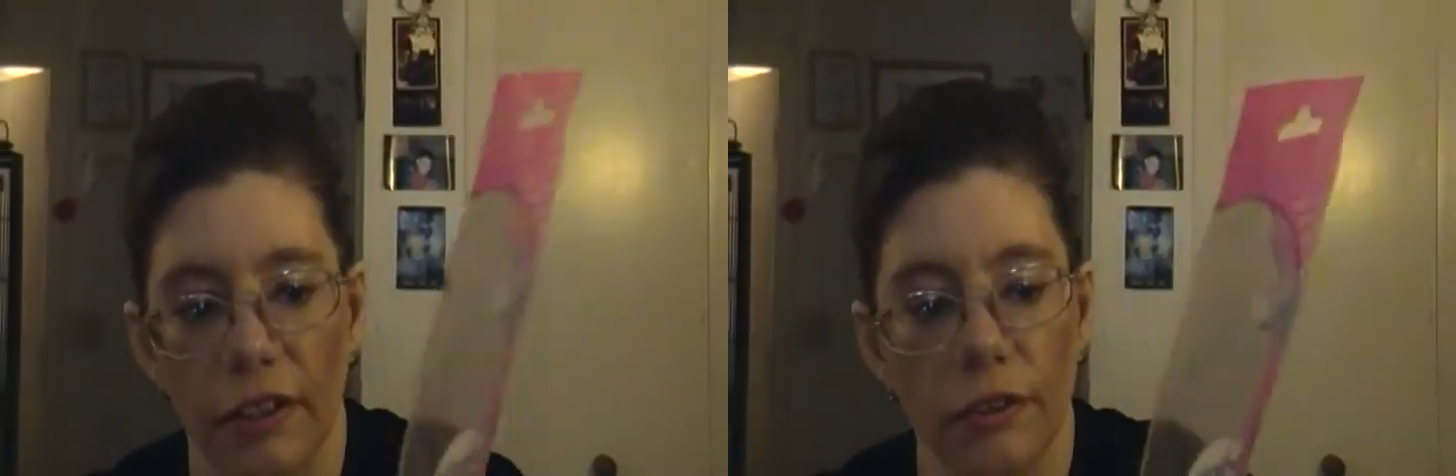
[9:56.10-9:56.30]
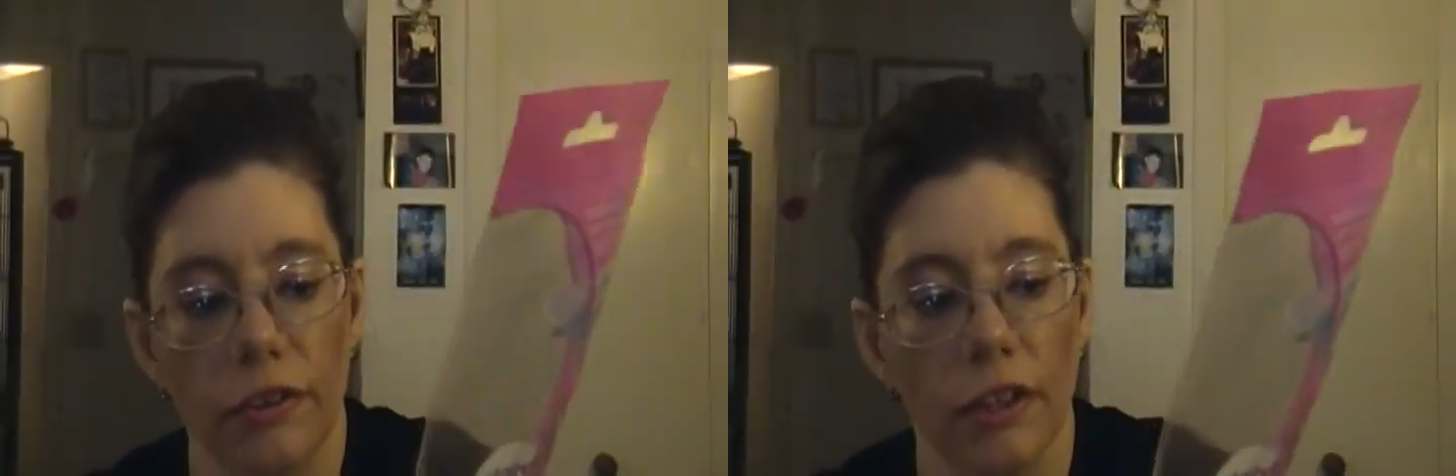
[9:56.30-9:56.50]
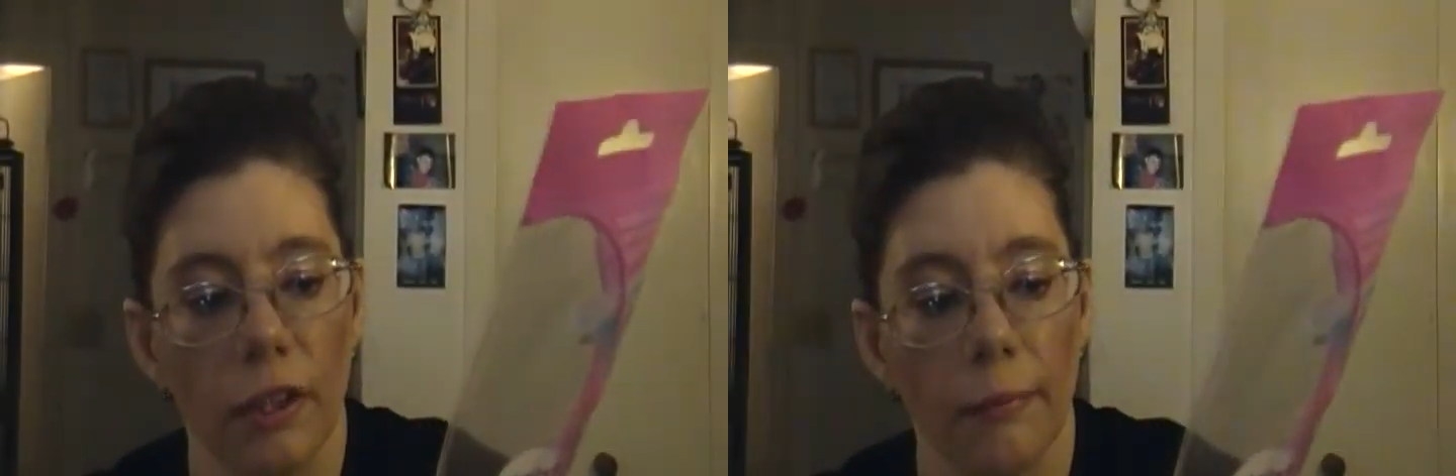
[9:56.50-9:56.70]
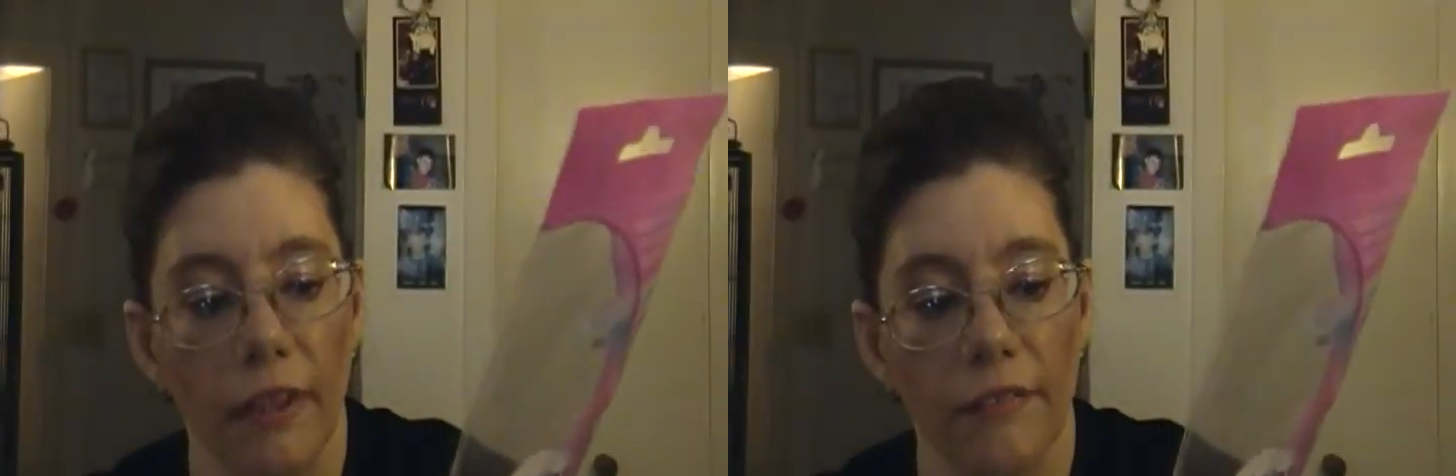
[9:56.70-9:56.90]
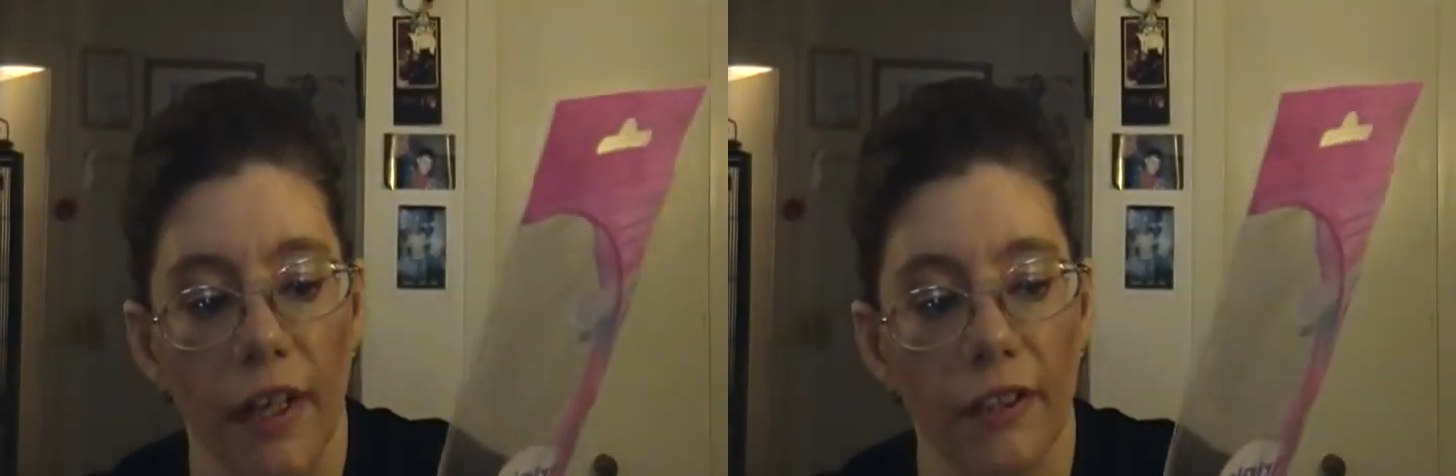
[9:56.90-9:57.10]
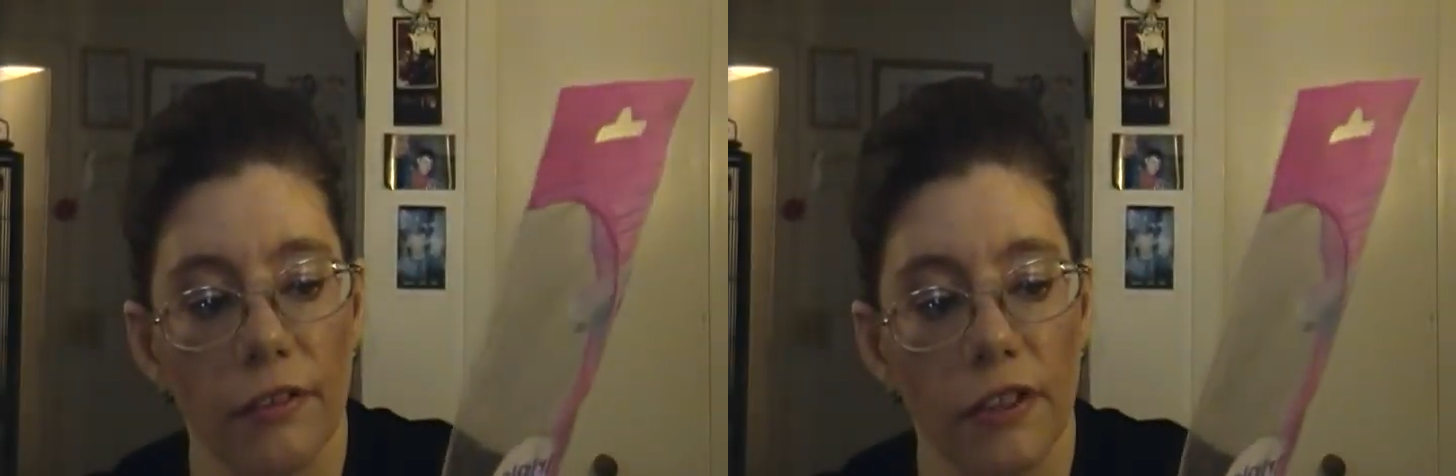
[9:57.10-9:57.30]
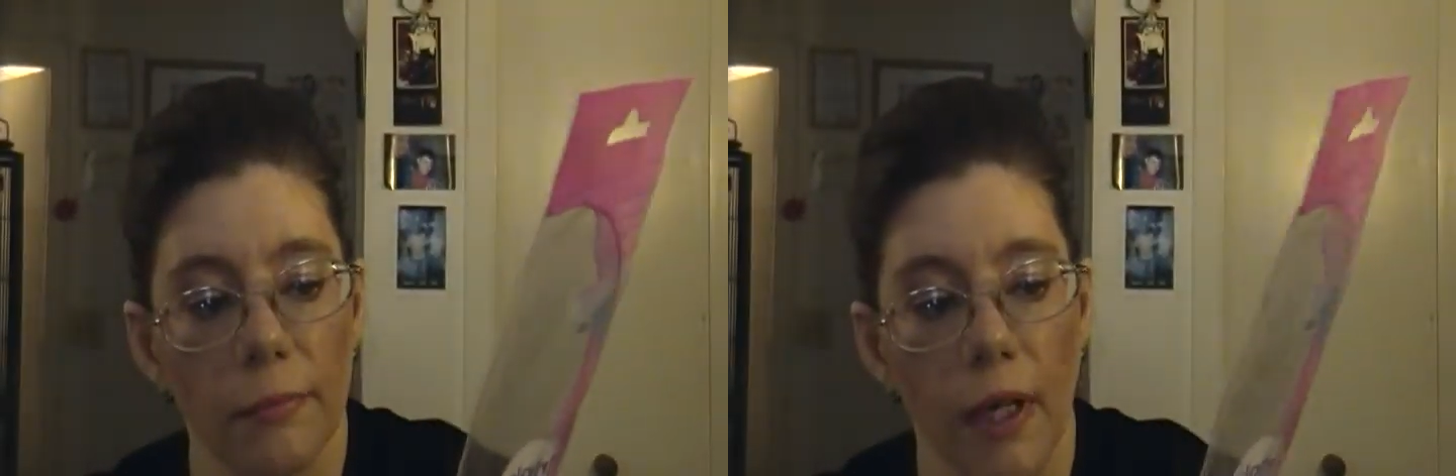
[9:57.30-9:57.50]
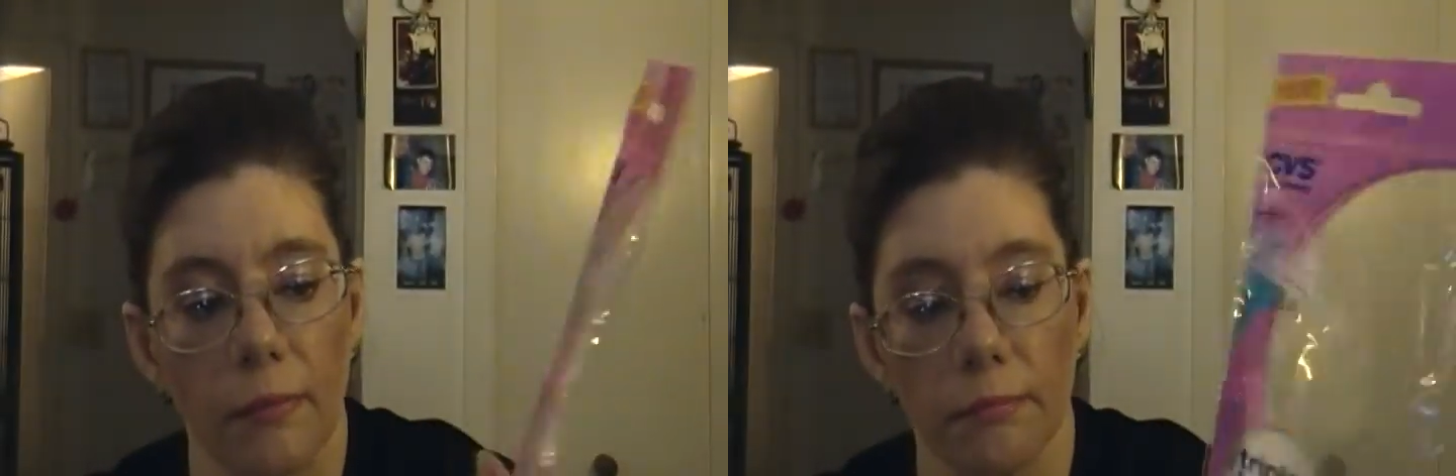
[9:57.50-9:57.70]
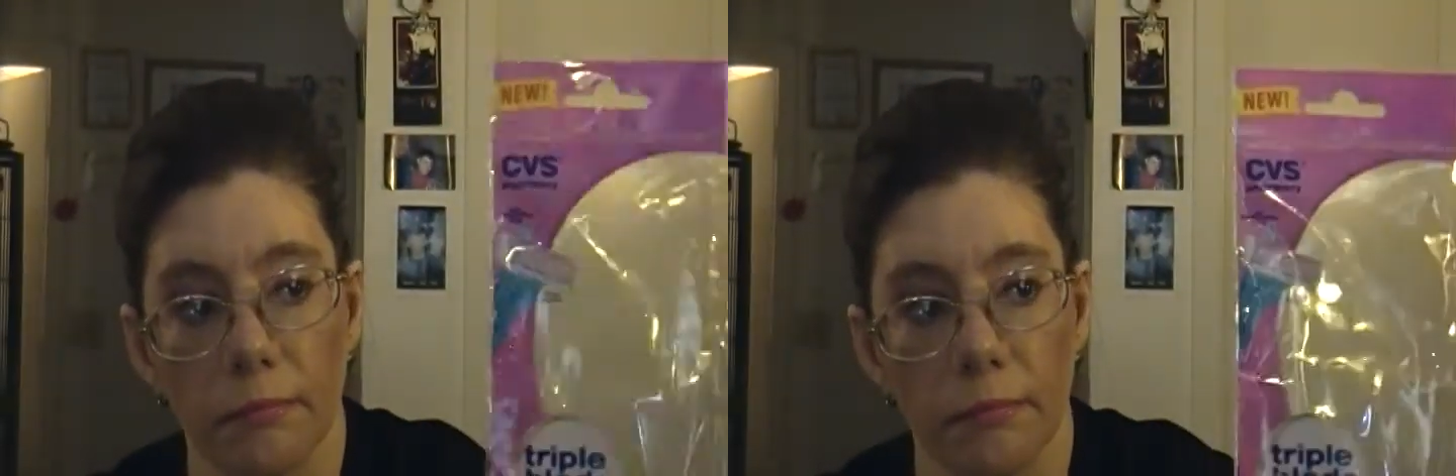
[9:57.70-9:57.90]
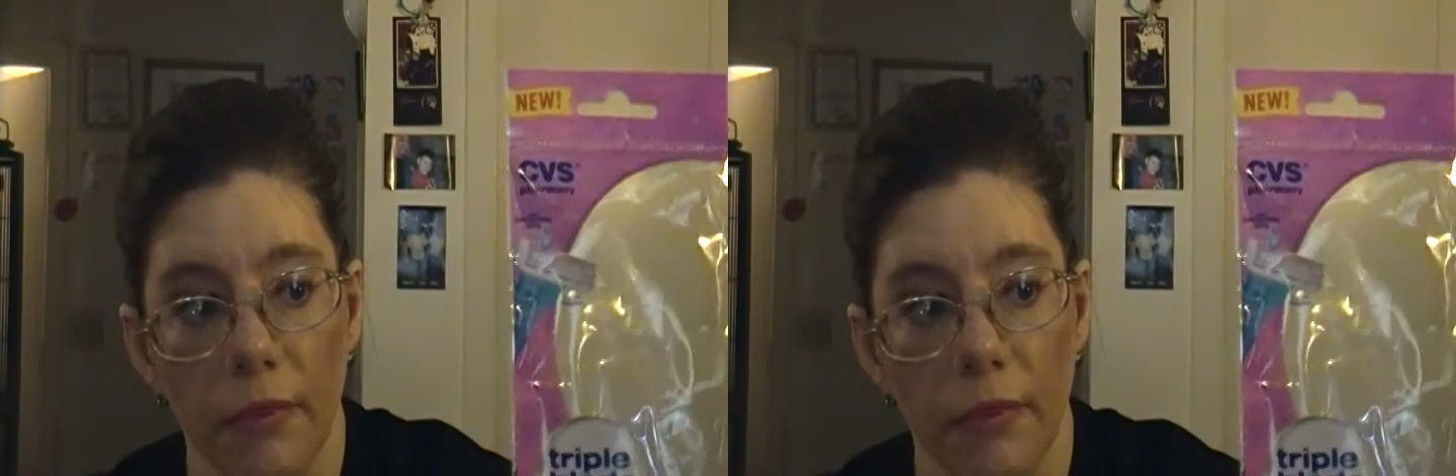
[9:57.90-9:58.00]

started using them, and I finally used them up.